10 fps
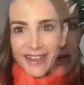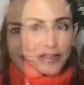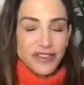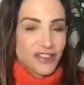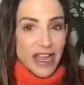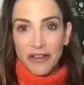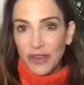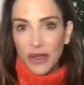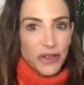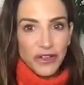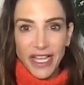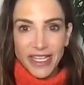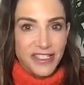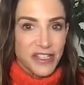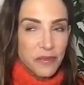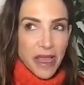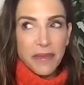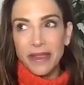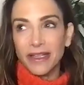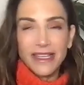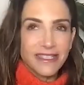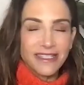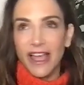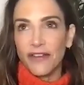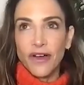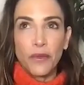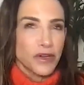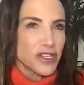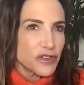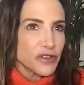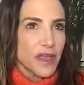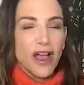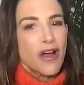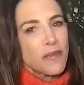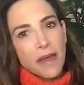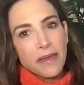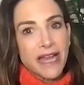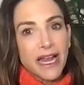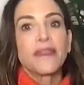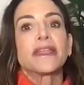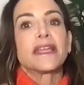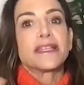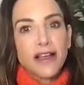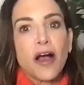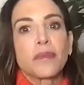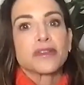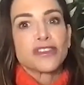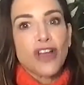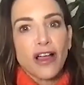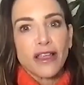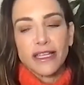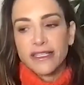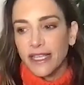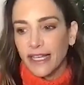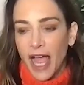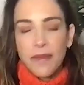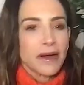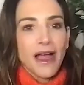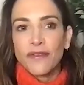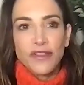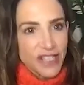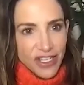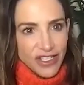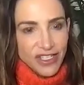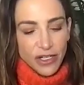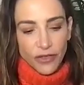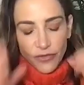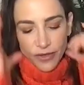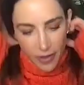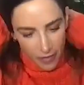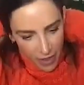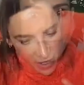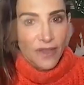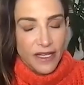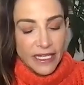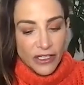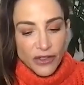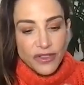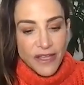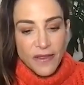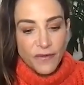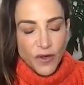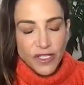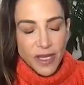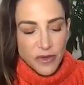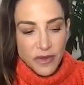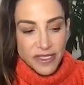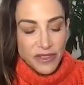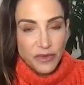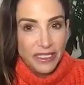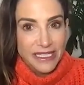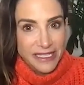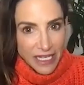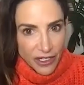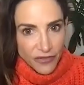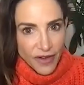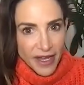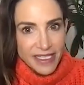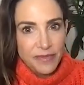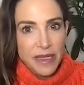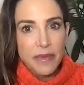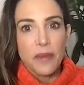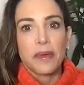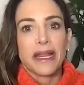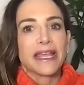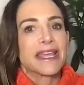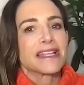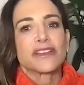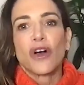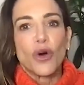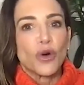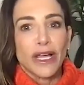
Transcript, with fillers: download her yes no maybe list to have fun would you do that oh maybe not and it gets couples talking it's like i'm a conversation starter for them and i understand the first time doing this is really terrifying to people but it gets a whole lot